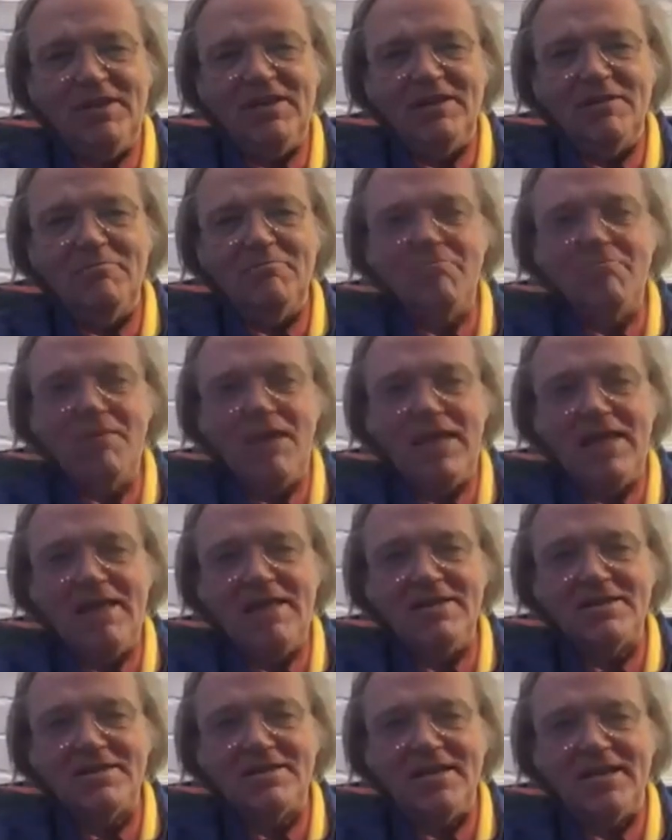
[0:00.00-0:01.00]
being
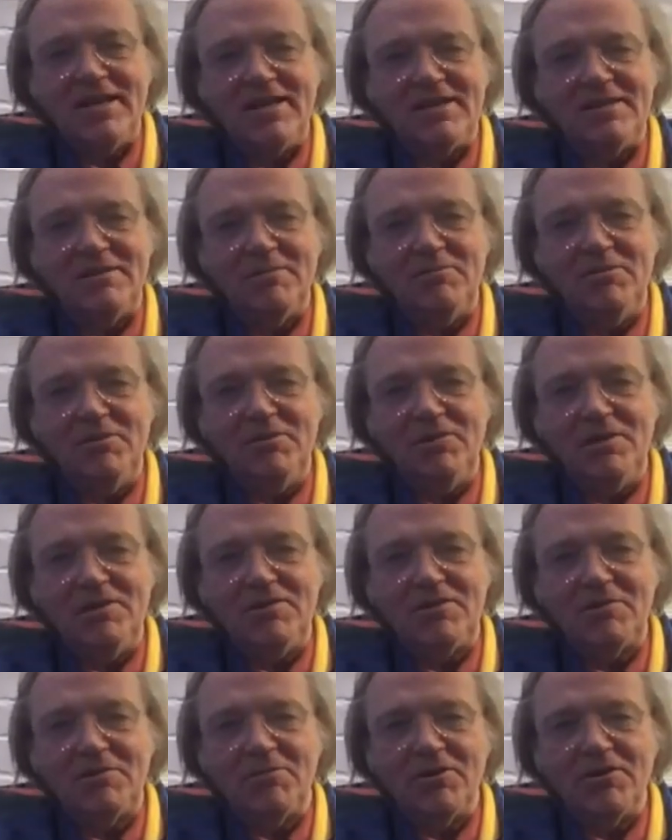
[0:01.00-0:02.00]
amazed at the
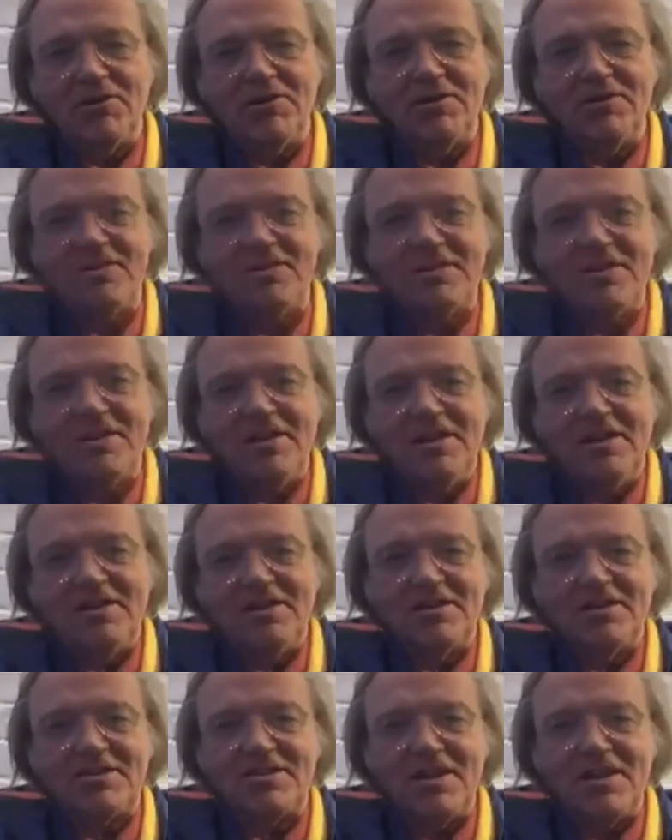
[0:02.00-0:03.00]
beauty of the birds,
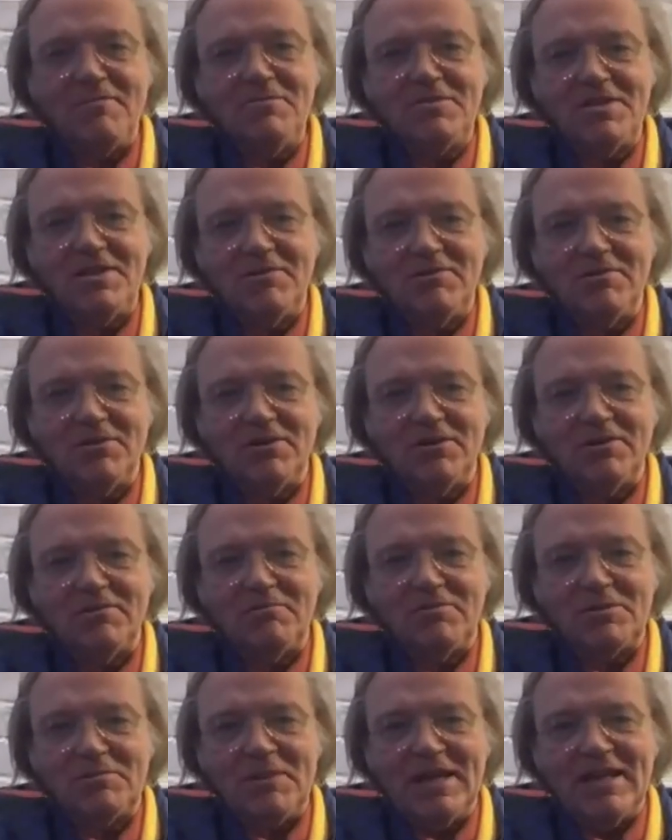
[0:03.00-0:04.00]
the sums that
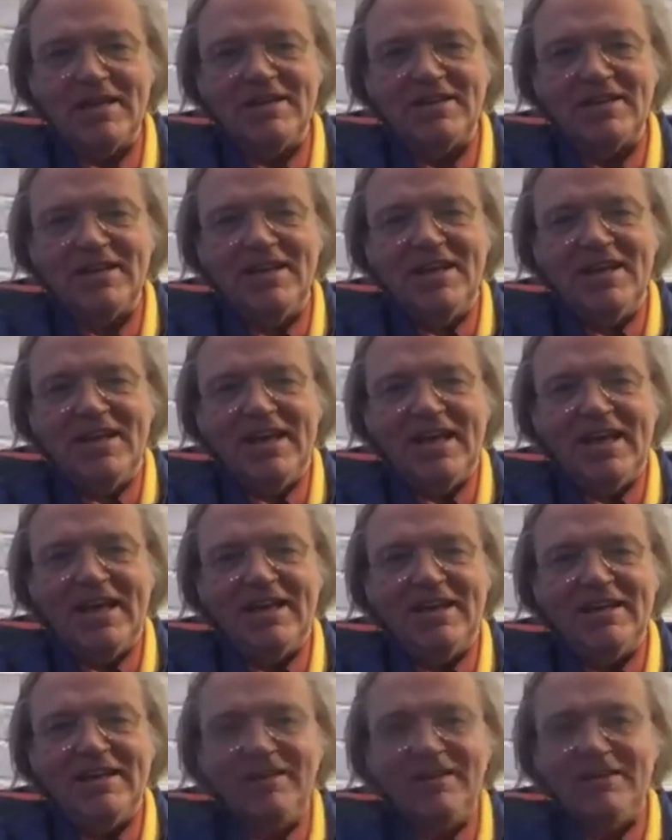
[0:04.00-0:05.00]
were spent.
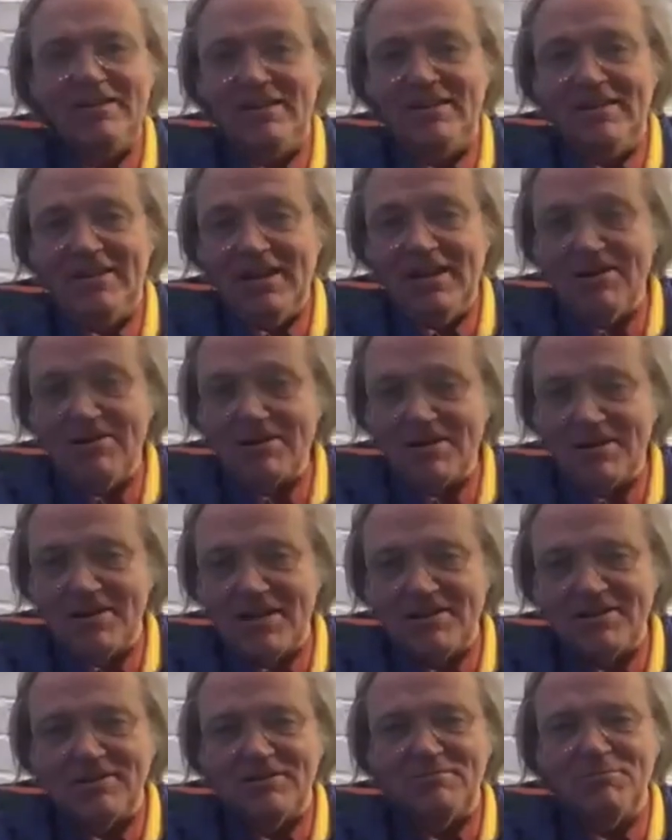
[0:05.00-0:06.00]
And there is
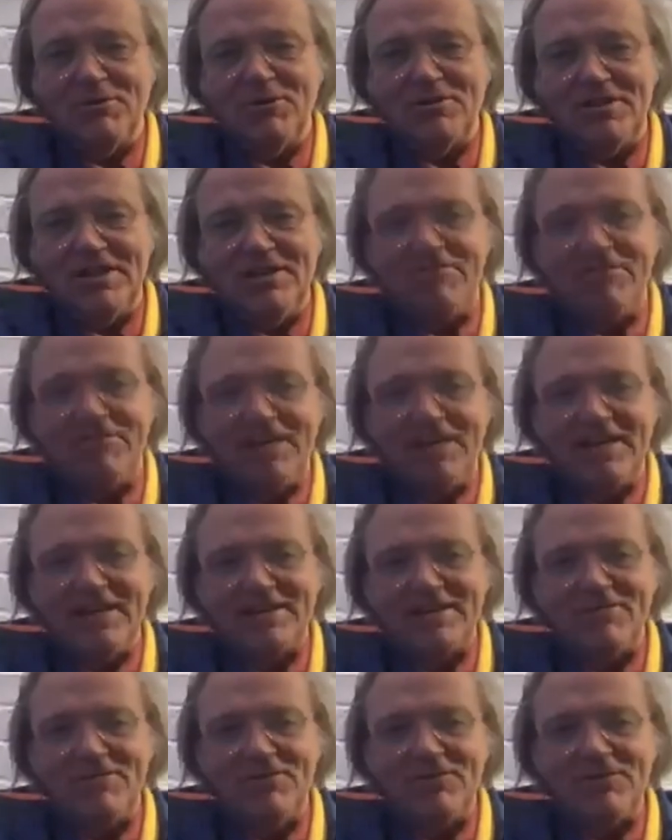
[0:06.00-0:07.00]
another motif, I
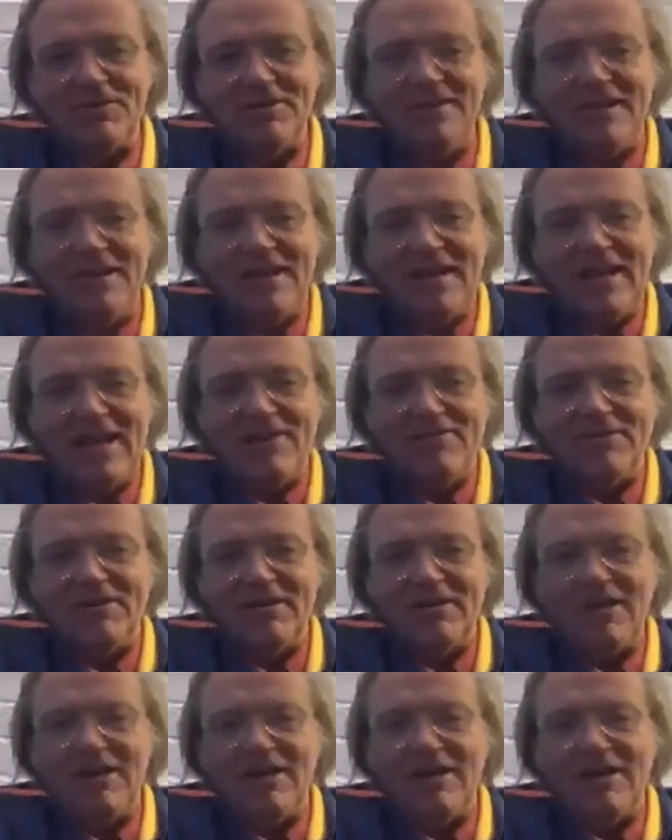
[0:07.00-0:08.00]
guess, if you can
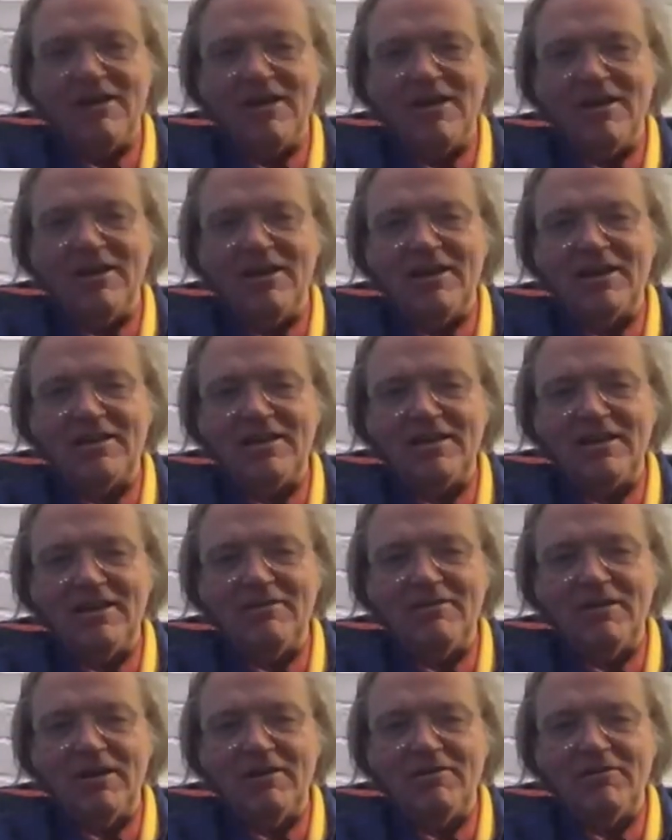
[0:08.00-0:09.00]
have a
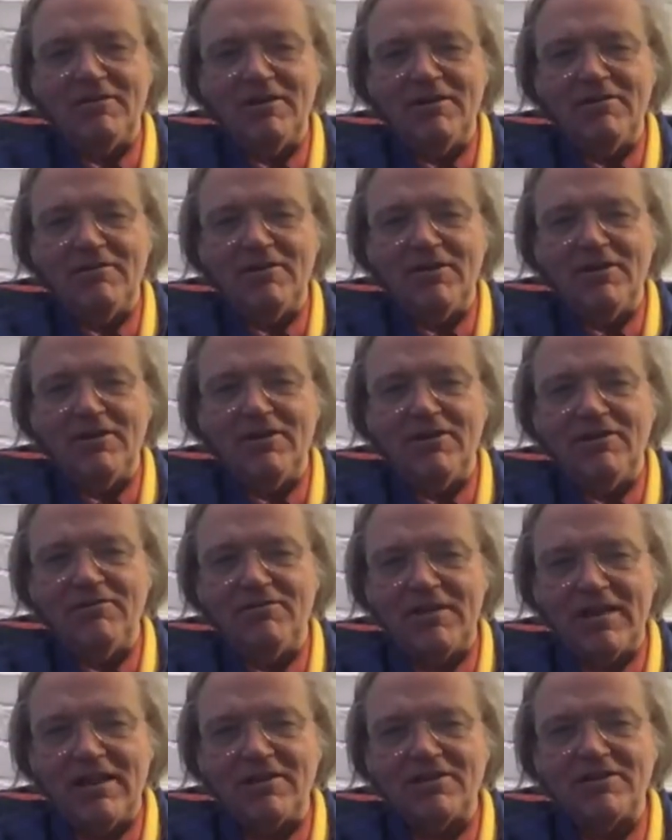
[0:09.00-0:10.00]

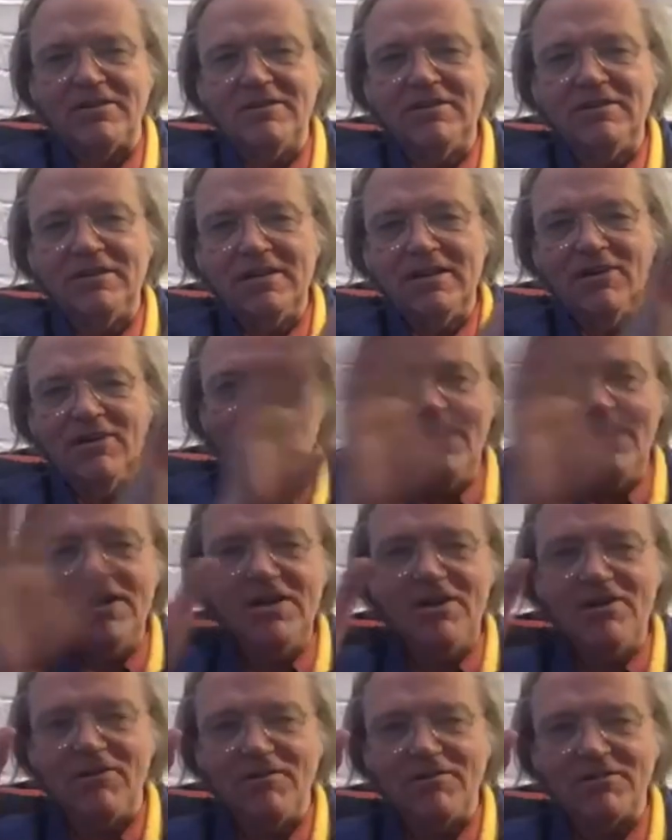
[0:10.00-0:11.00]
falcon
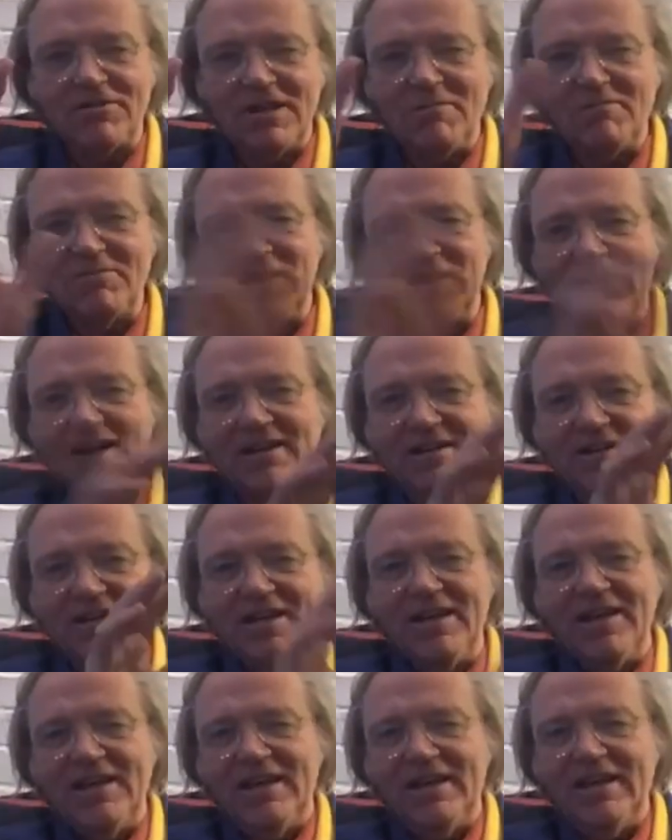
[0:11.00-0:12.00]
window of some kind
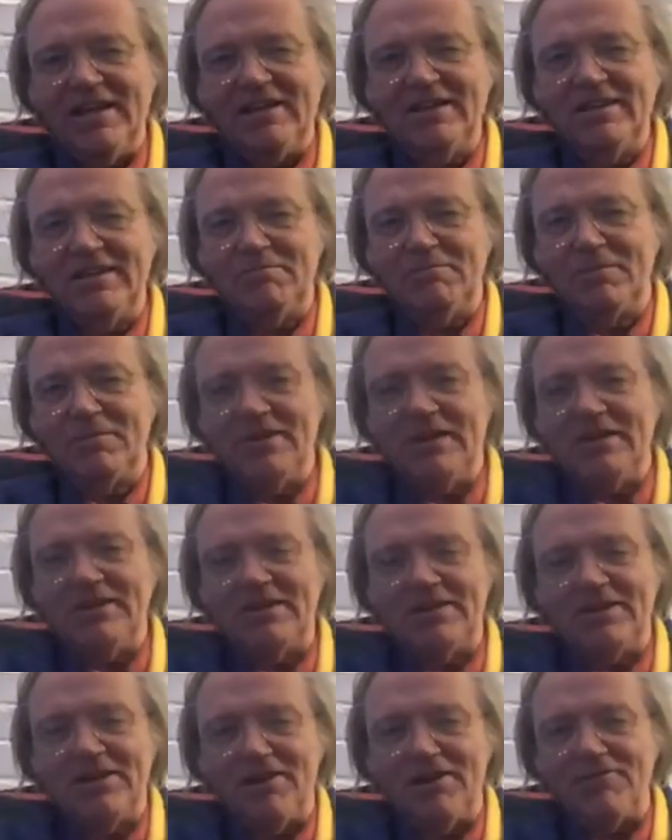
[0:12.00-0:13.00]
in
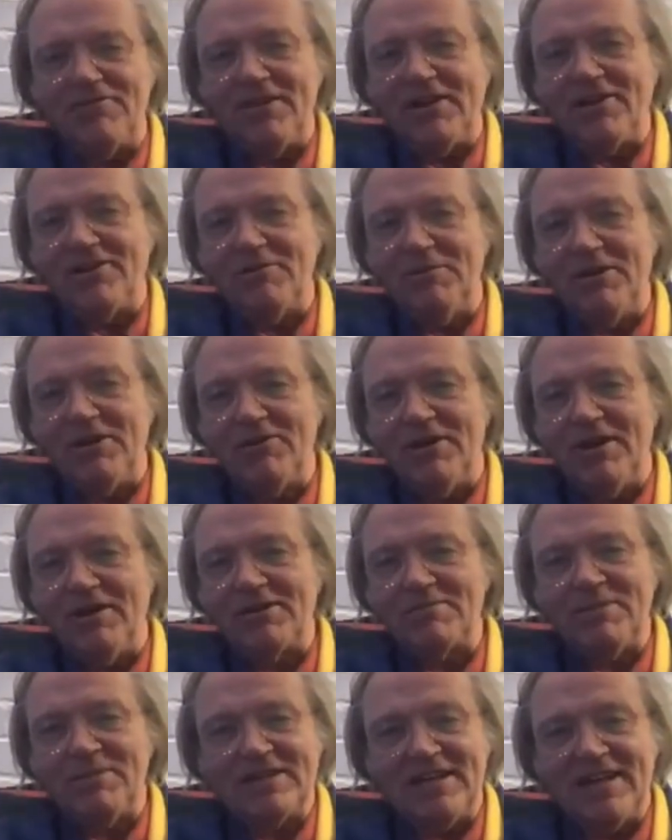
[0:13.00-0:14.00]
the Gulf, that could be
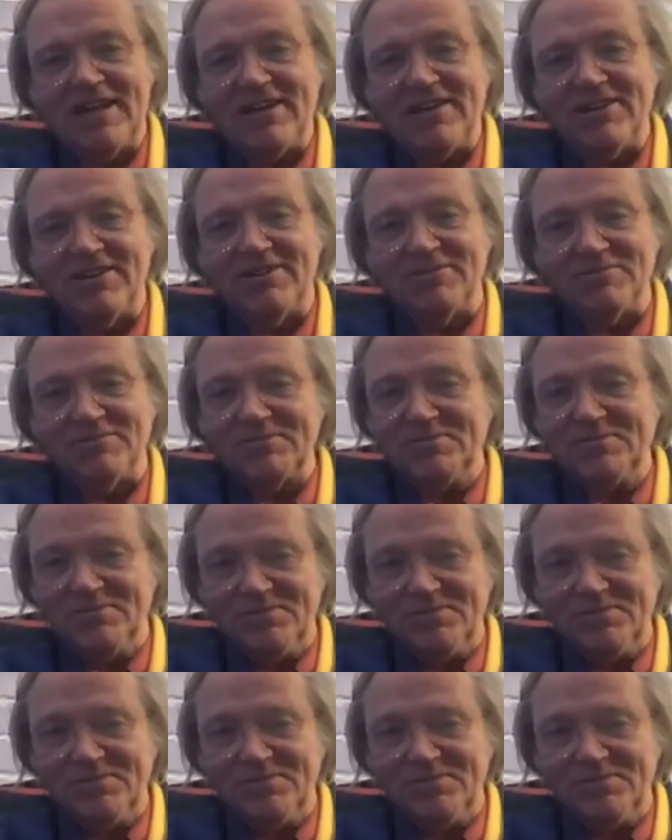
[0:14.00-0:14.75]
quite spectacular.